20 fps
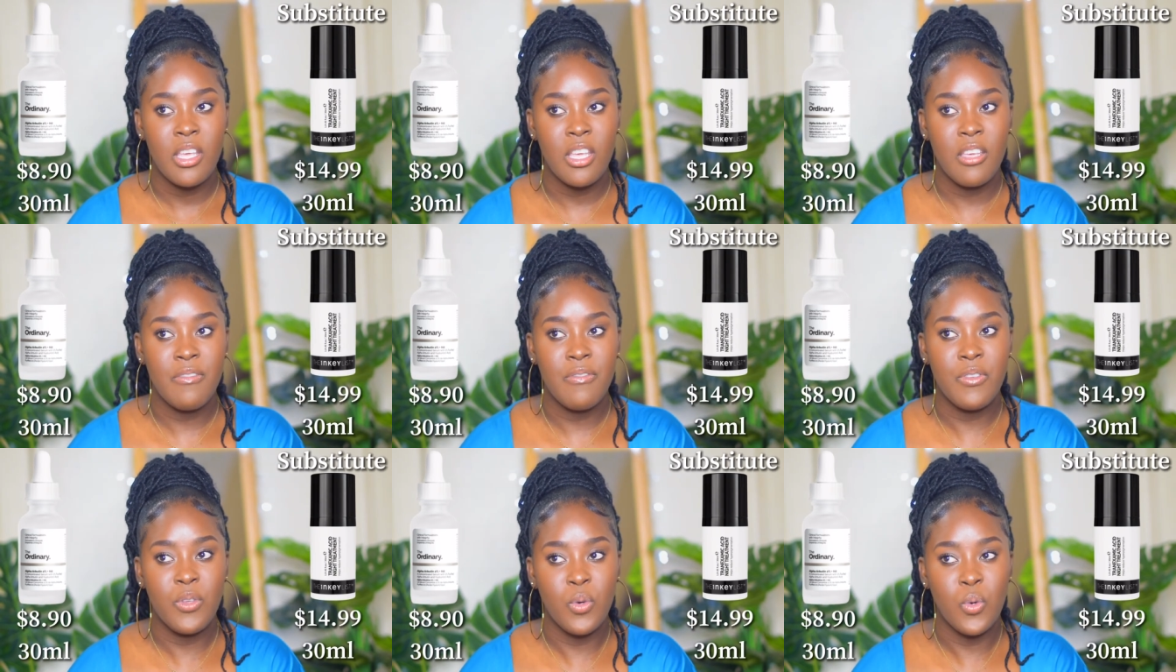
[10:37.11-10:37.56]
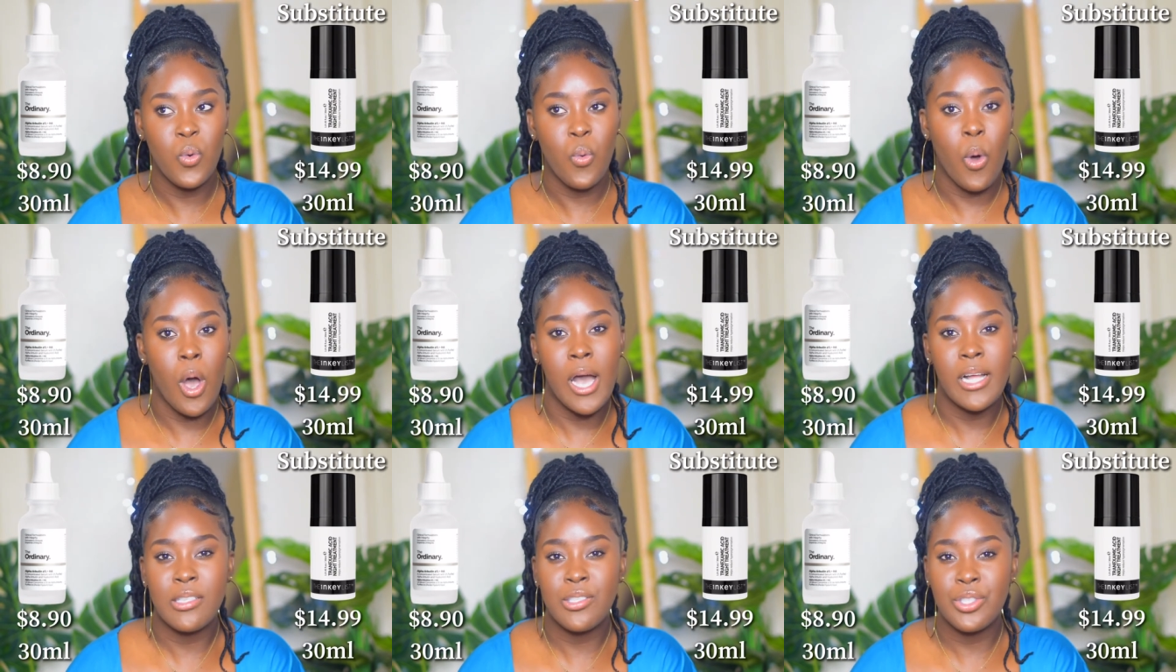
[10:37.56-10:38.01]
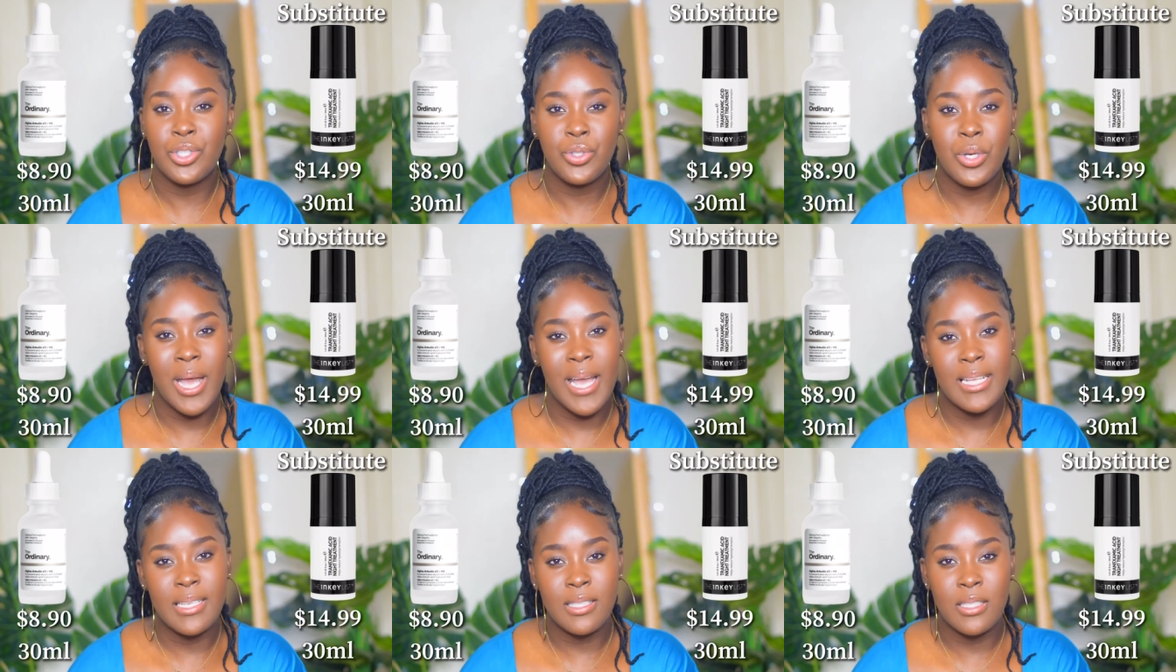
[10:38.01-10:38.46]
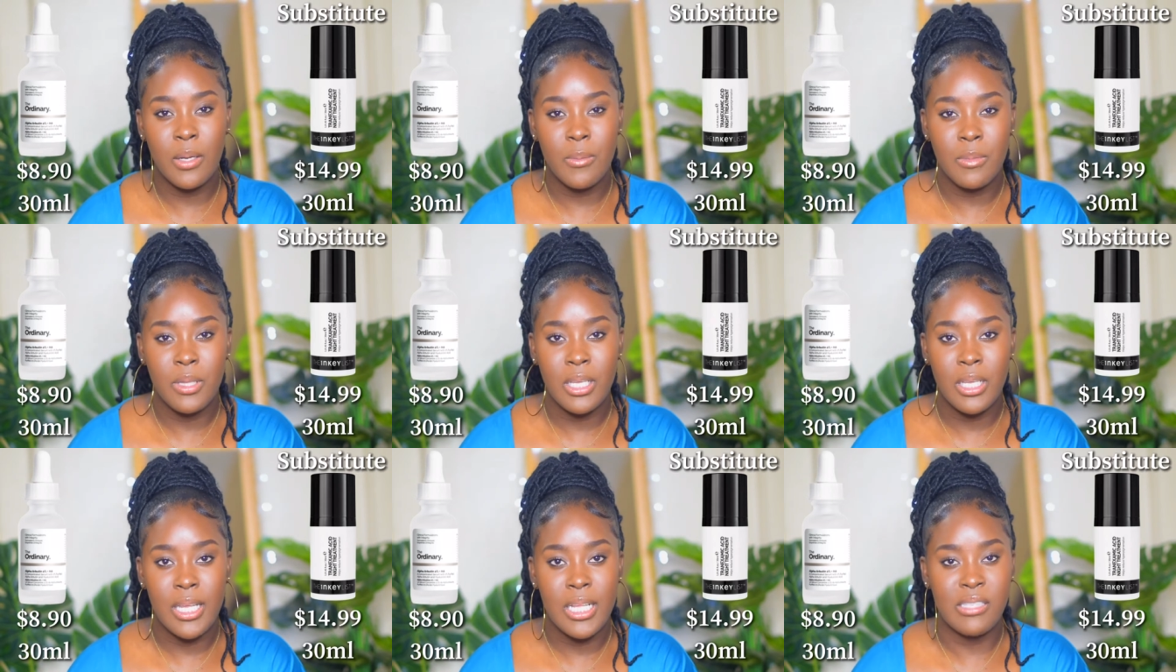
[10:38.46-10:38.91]
if you want to try
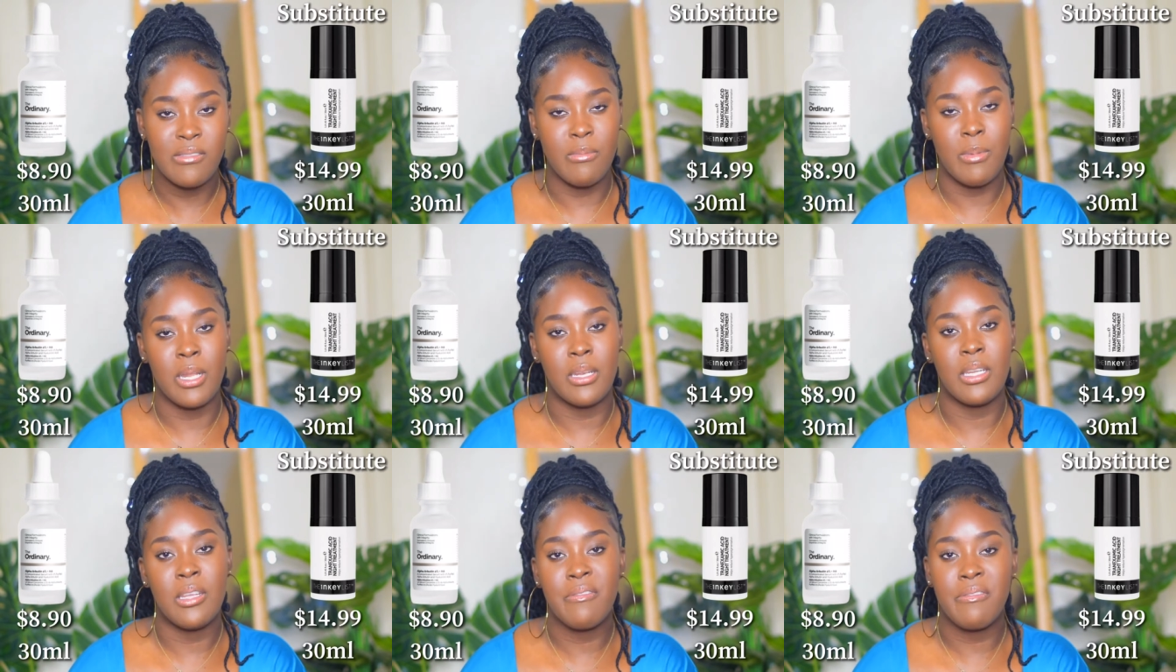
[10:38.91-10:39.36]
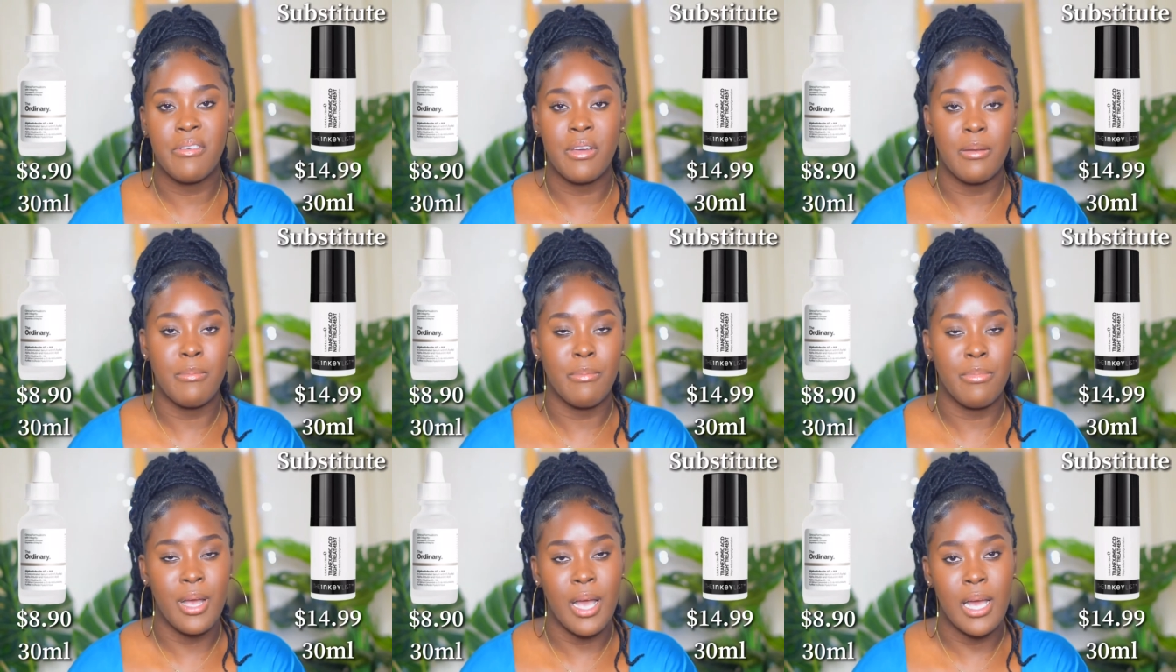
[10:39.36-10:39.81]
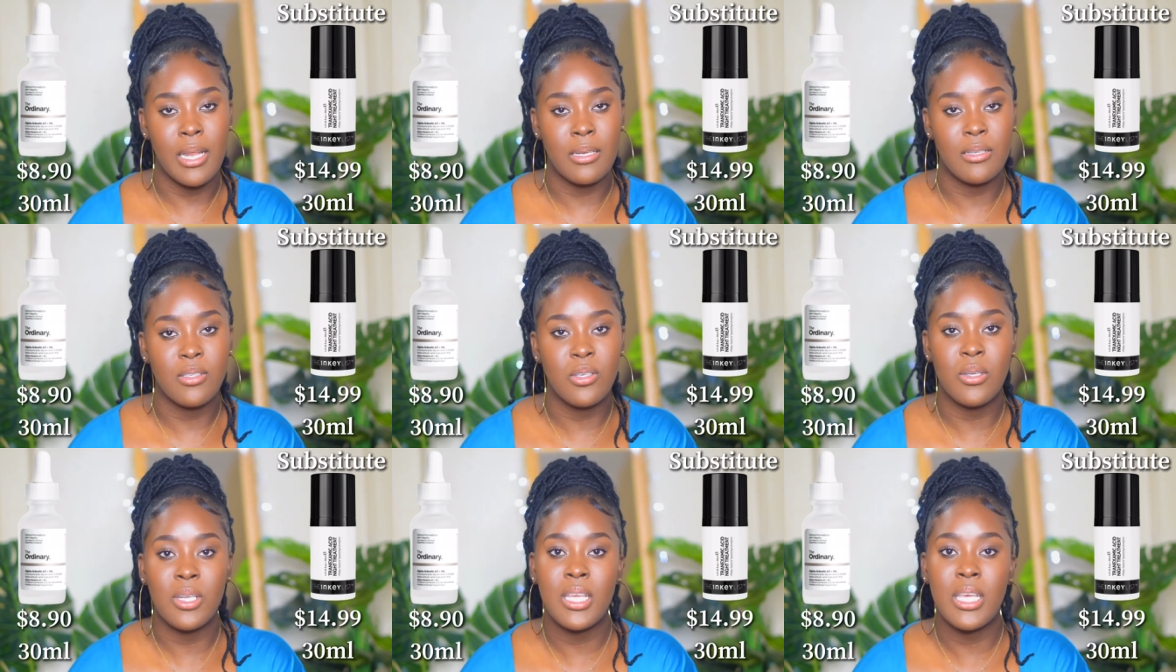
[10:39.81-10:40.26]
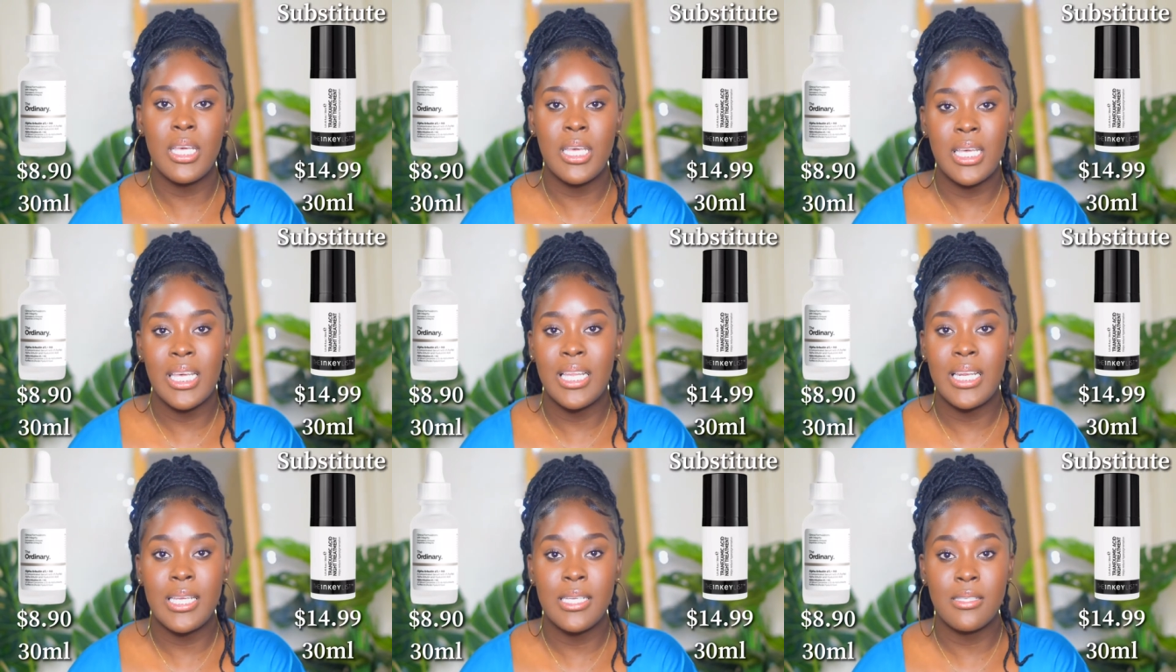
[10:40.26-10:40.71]
something else from a different brand so the
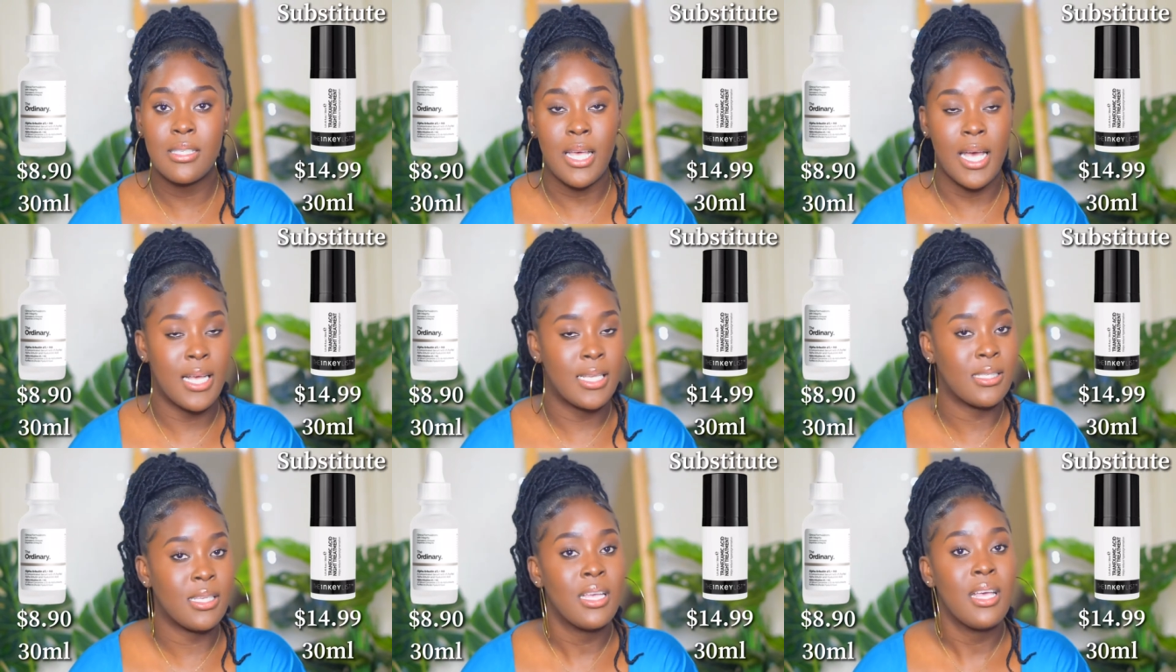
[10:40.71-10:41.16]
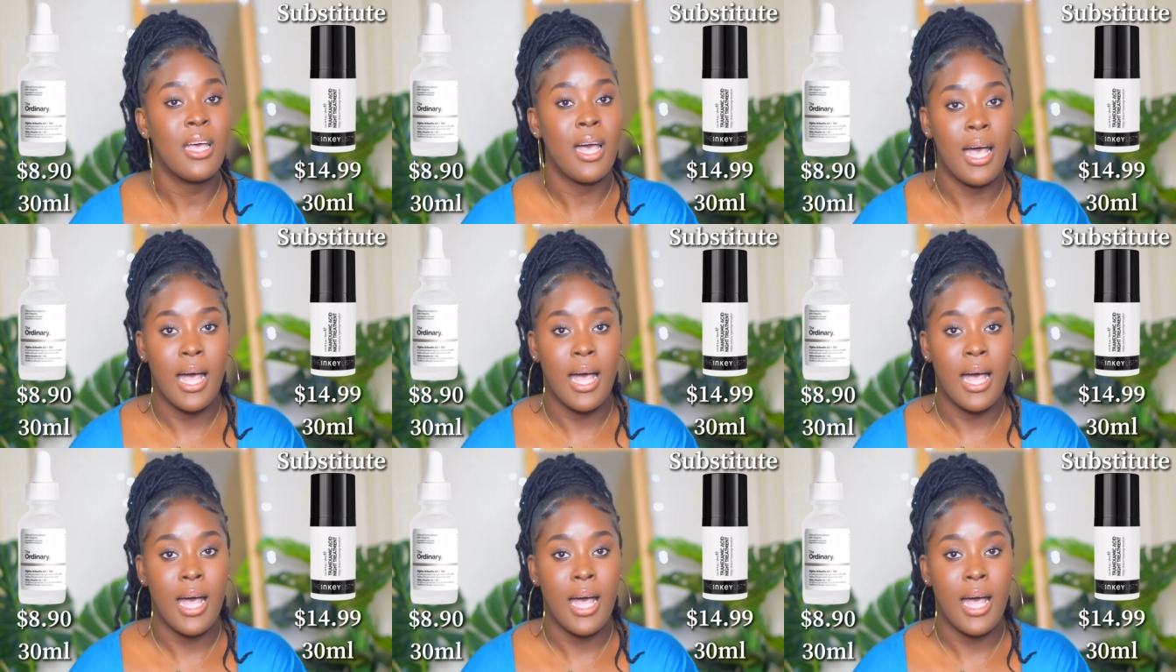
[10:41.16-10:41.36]
Inkey List has